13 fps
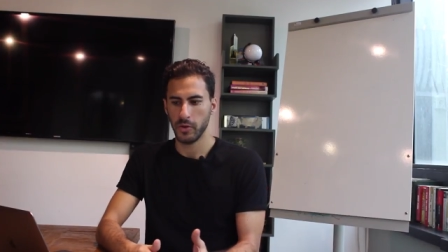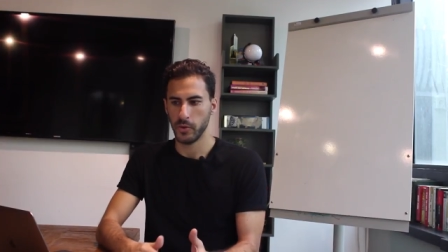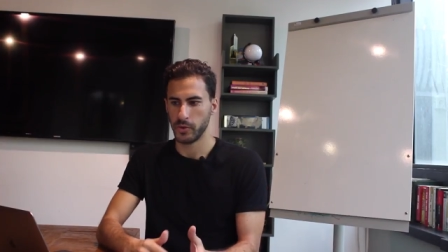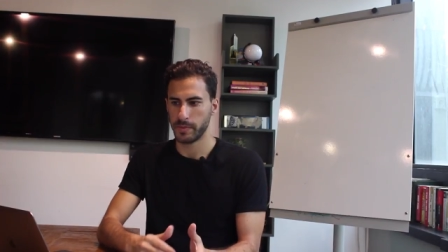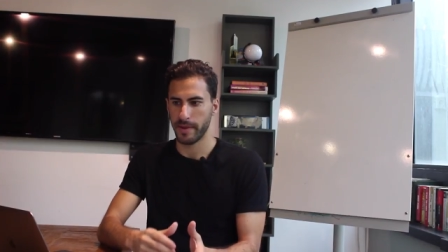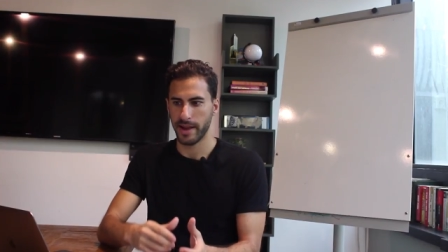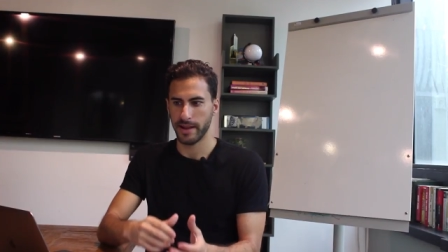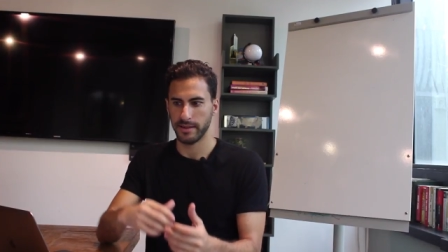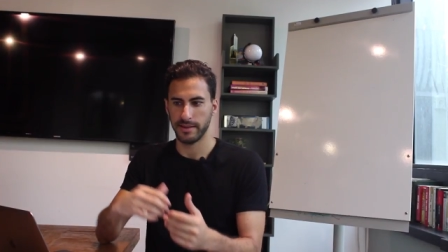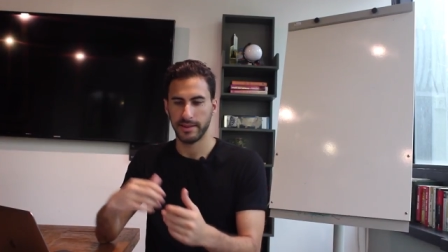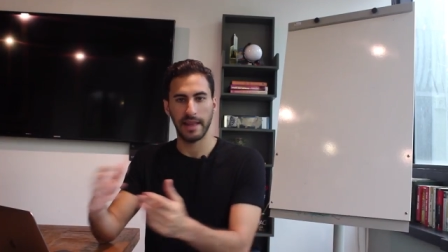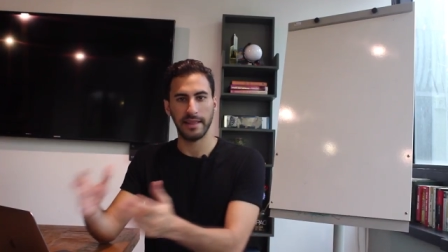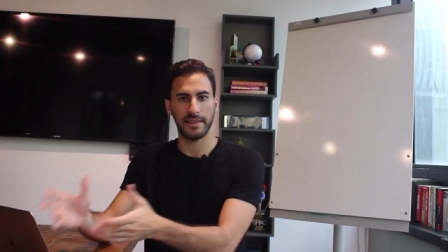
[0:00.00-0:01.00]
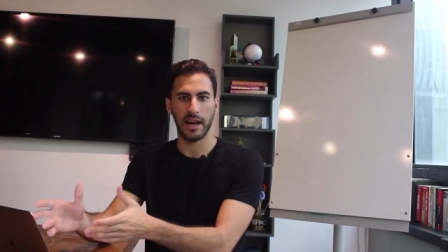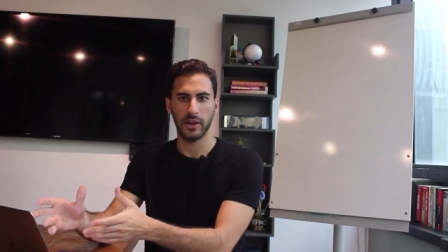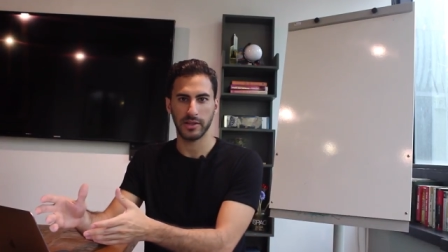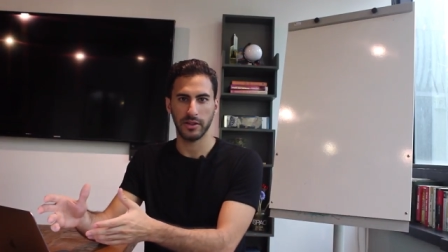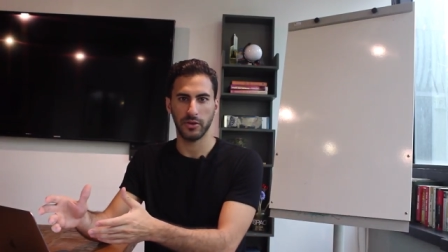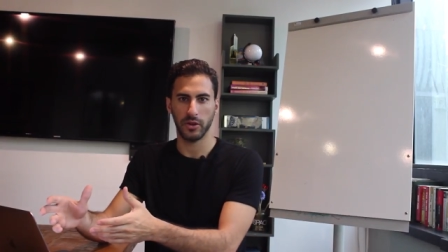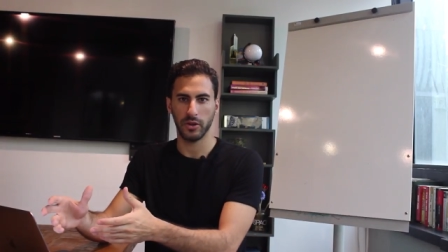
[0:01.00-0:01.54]
who spend
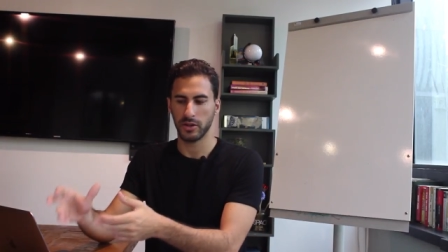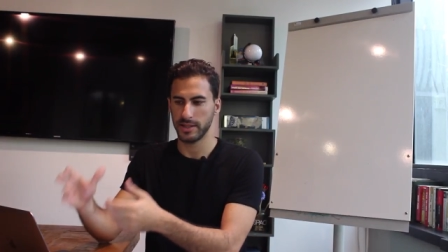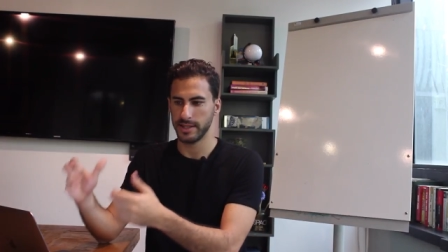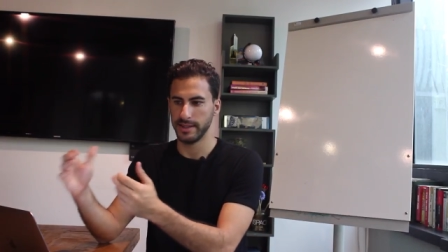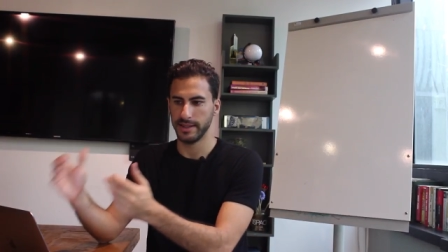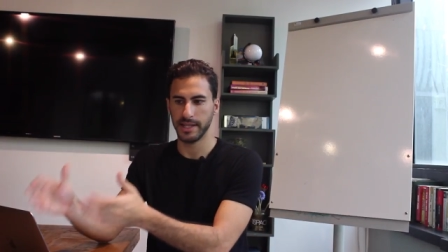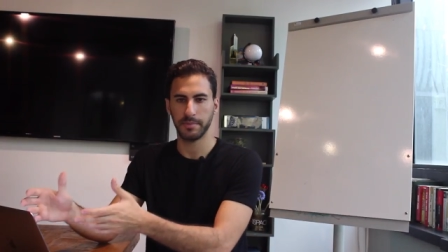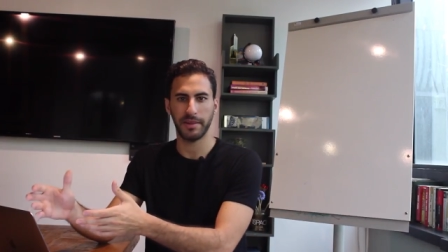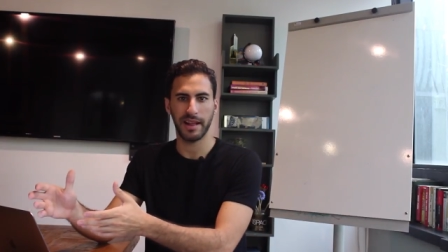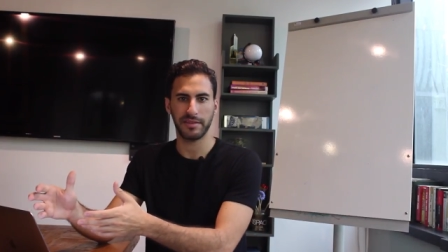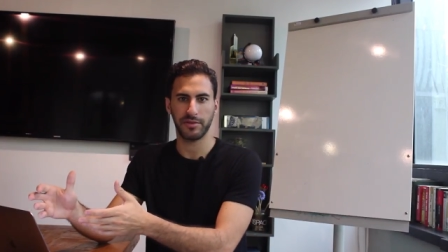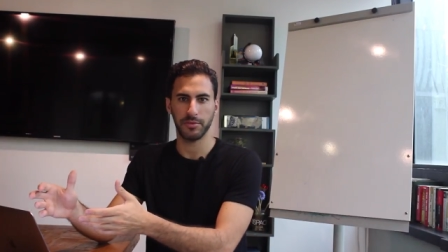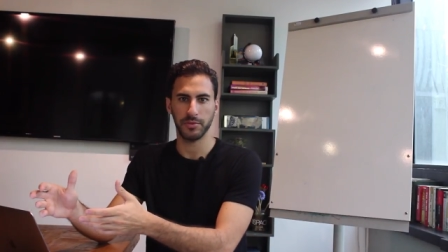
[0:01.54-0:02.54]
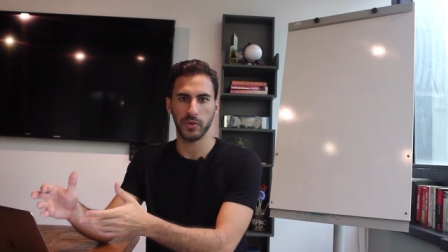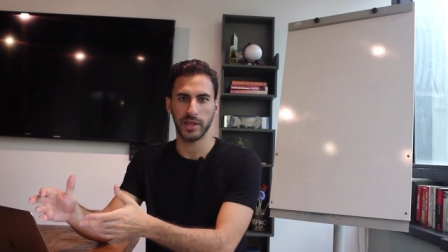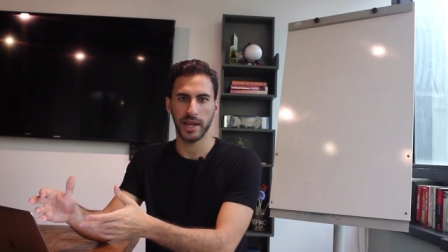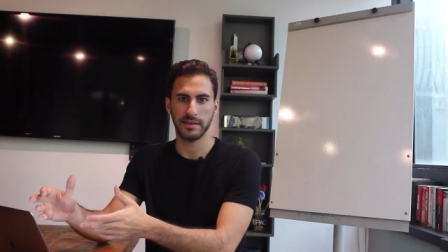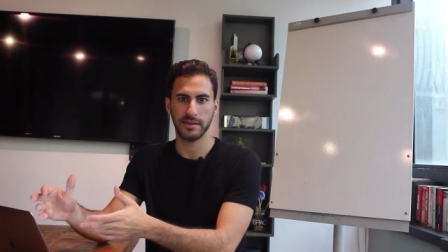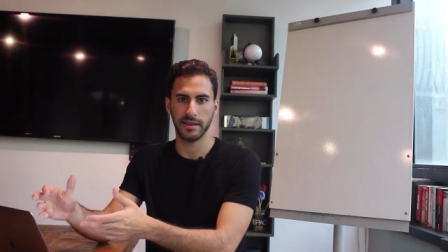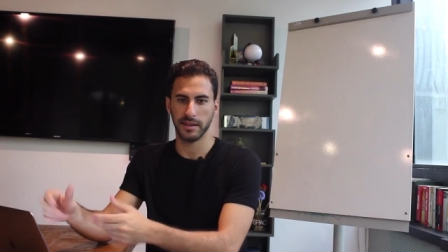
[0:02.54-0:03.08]
$10,000 in this platform to
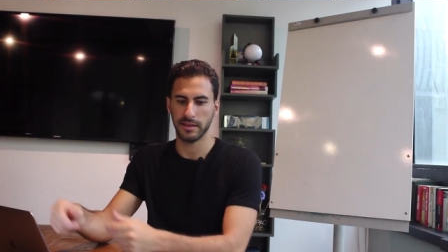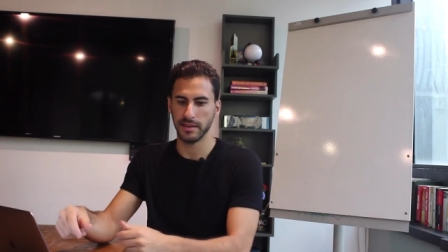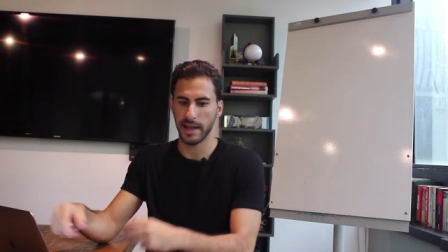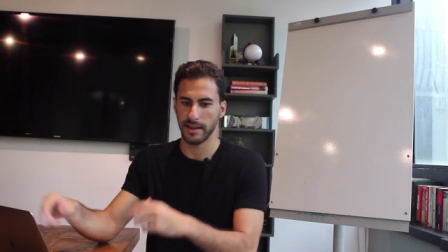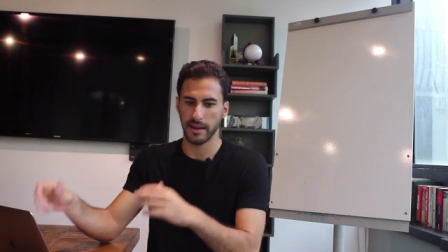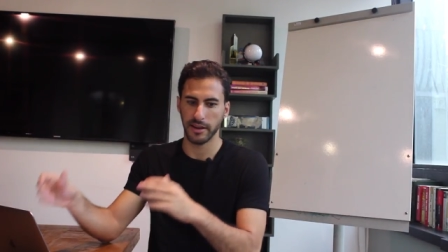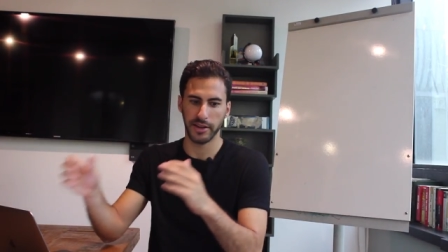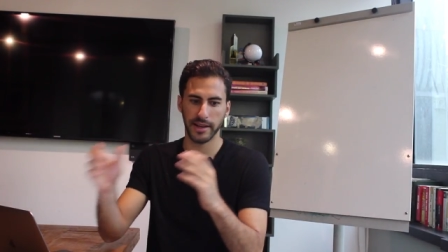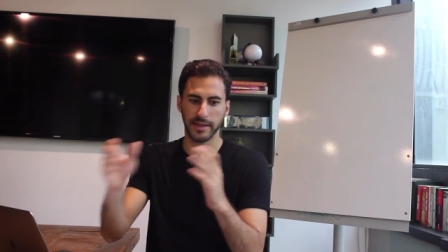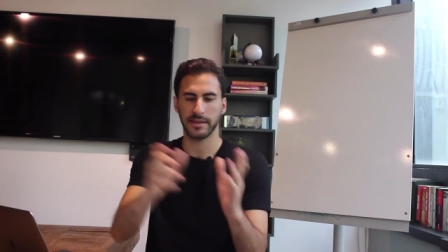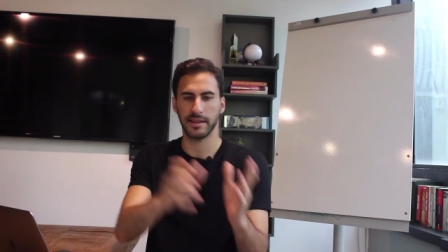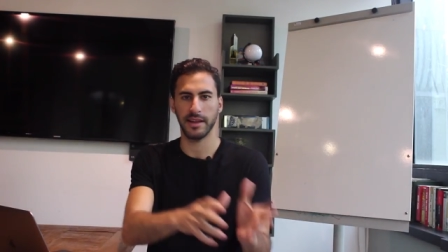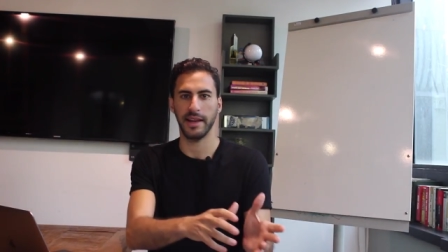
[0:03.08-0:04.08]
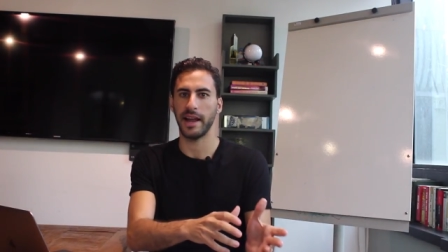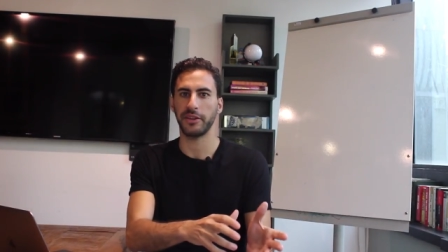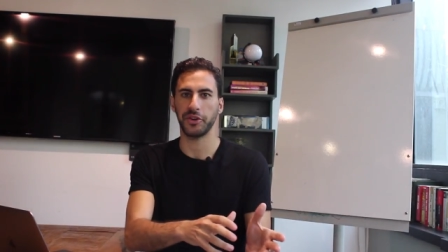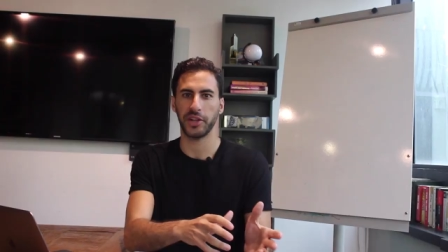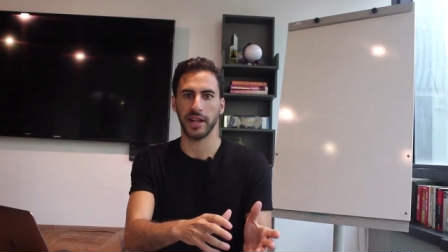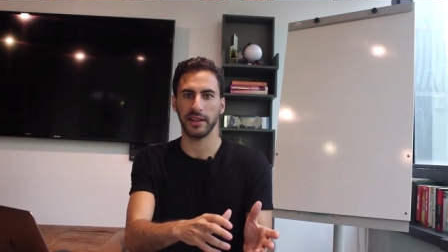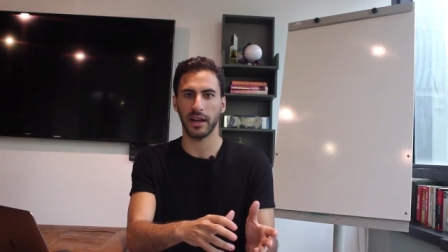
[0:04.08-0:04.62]
test it, then they test
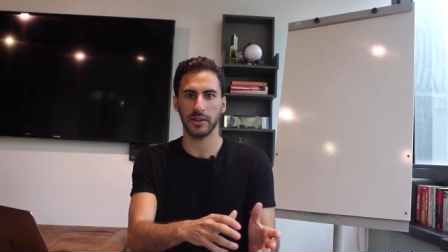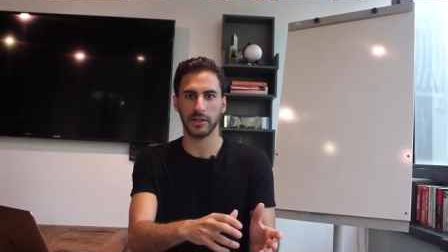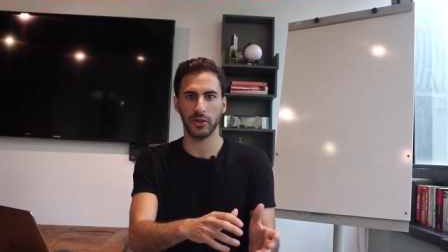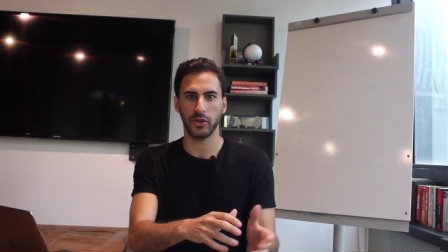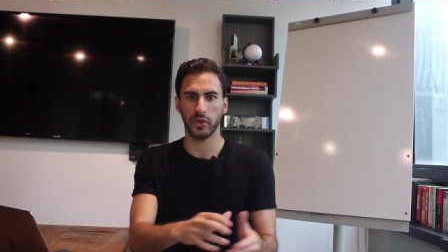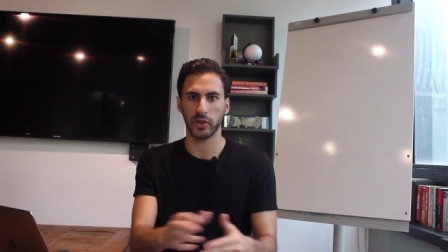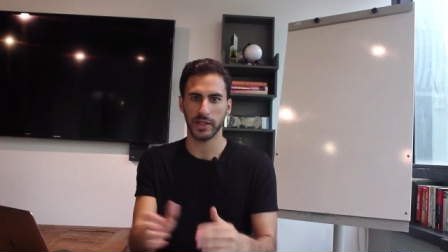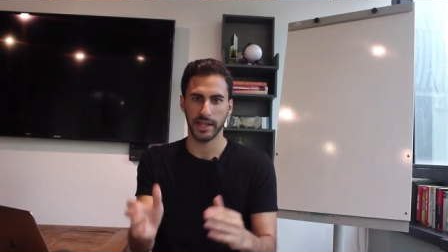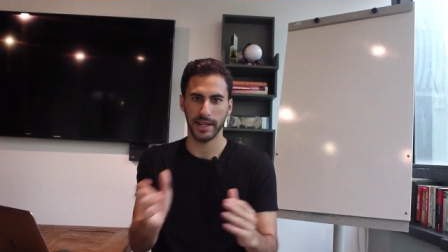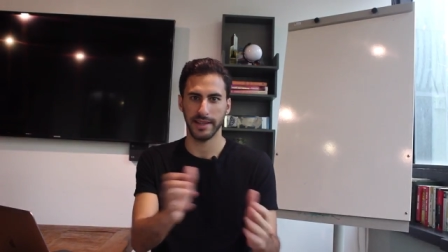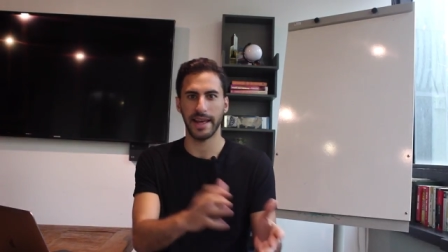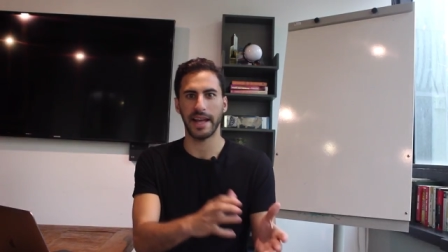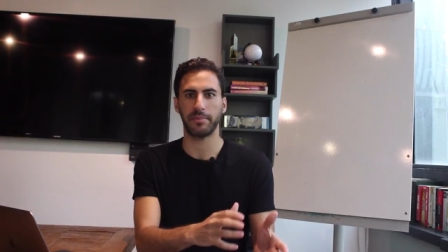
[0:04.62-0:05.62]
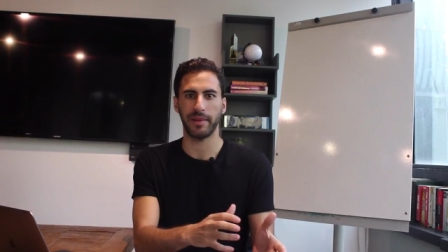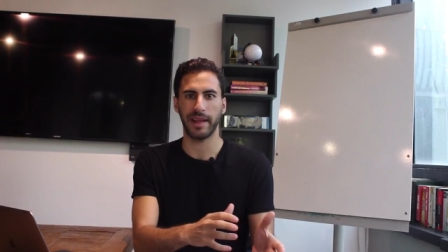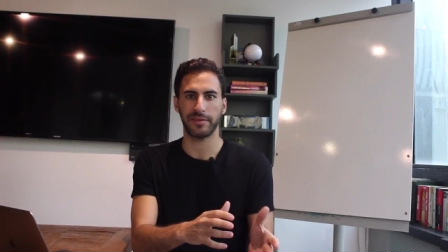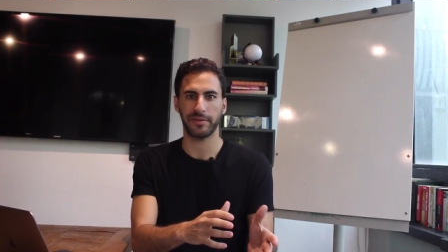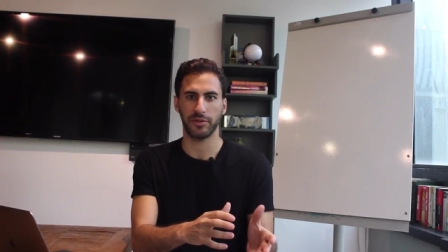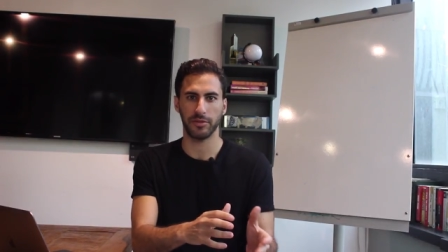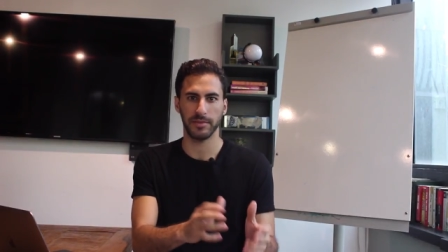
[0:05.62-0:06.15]
another $10,000 in that
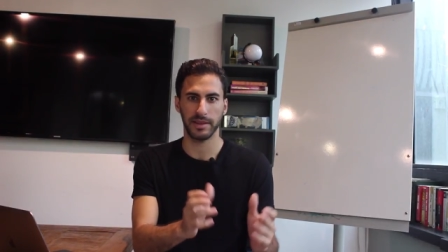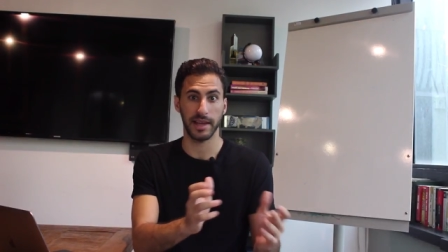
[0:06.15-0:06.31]
platform,